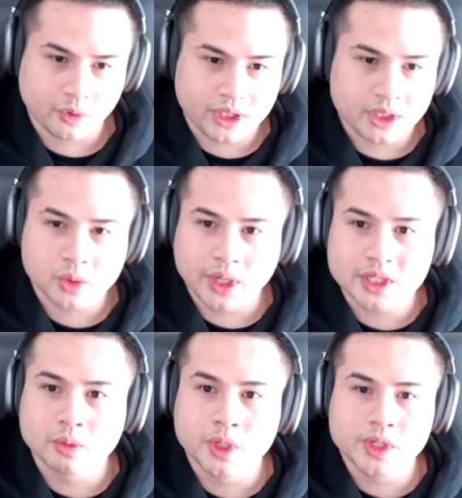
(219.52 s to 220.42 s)
For each
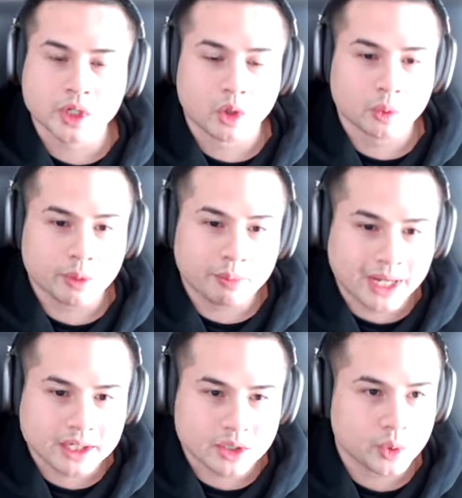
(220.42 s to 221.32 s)
razor we sold, we
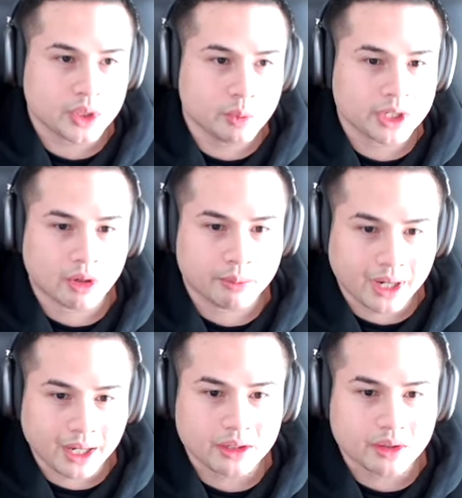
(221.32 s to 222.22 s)
plant a tree with our
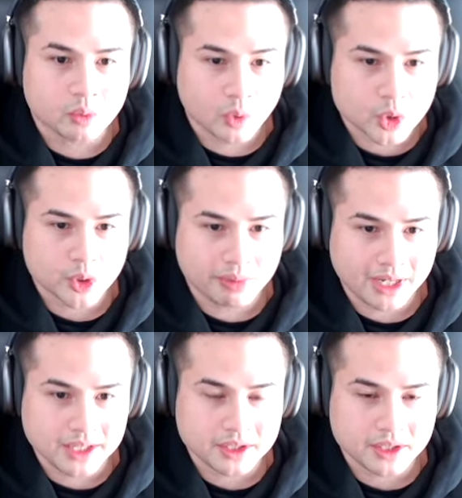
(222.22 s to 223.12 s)
partner, one tree
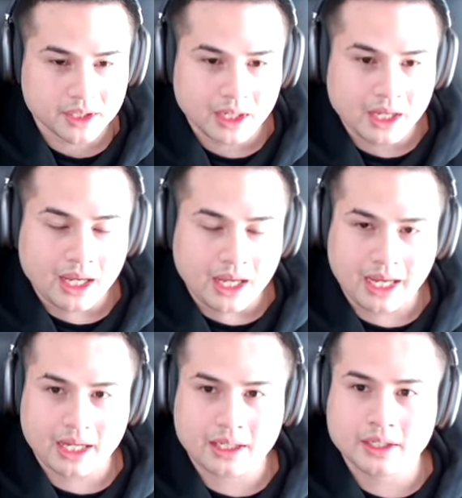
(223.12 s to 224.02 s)
planted.
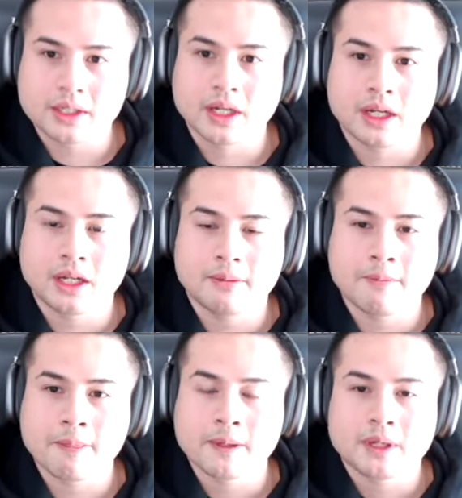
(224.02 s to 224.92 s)
And
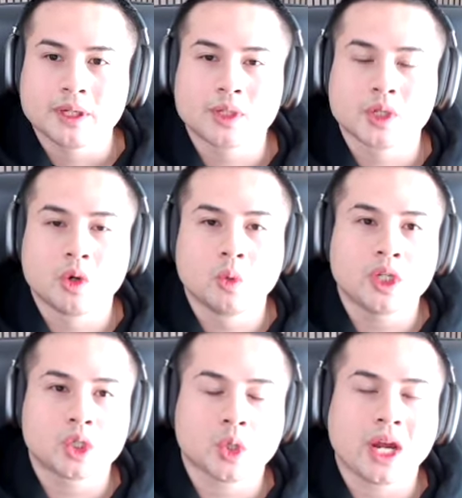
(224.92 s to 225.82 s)
so
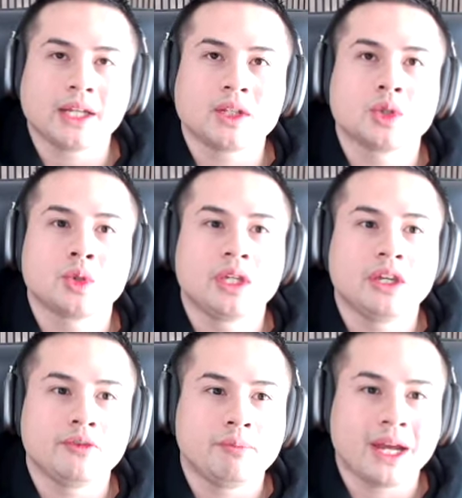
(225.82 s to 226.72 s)
we're trying to
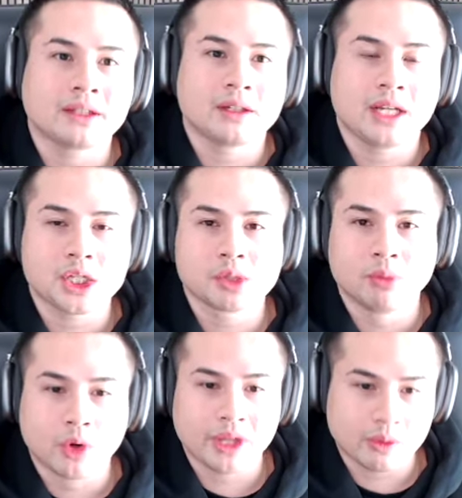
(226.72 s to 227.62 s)
give back the nature
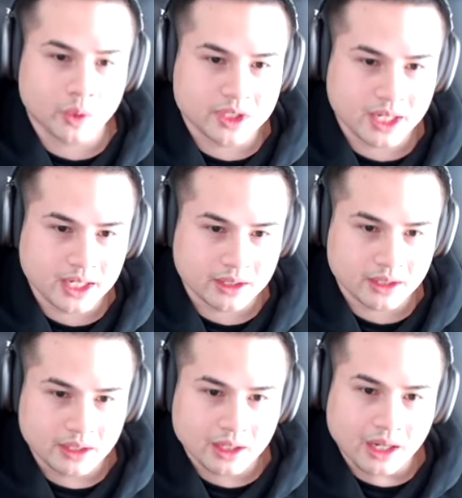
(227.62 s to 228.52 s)
more than we take.
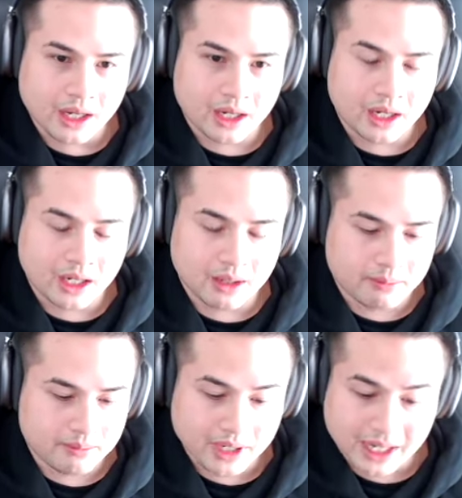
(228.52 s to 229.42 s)

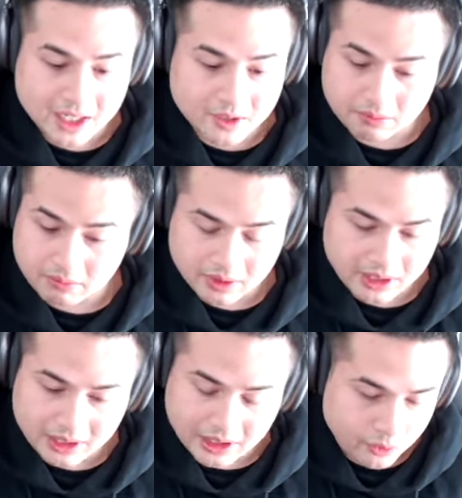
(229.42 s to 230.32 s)

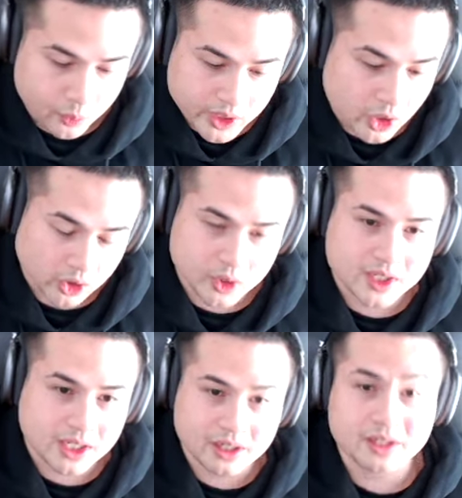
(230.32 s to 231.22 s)
If we not
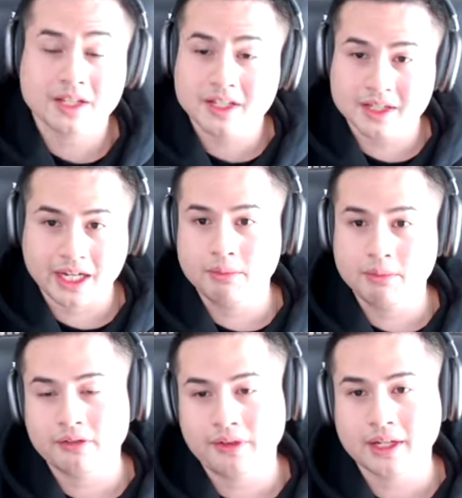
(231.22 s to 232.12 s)
consider the
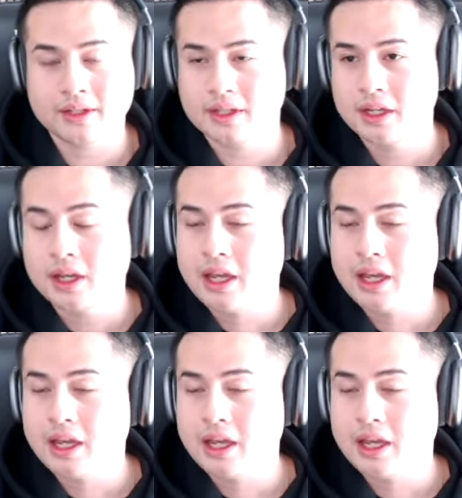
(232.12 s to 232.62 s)
sustainable effects,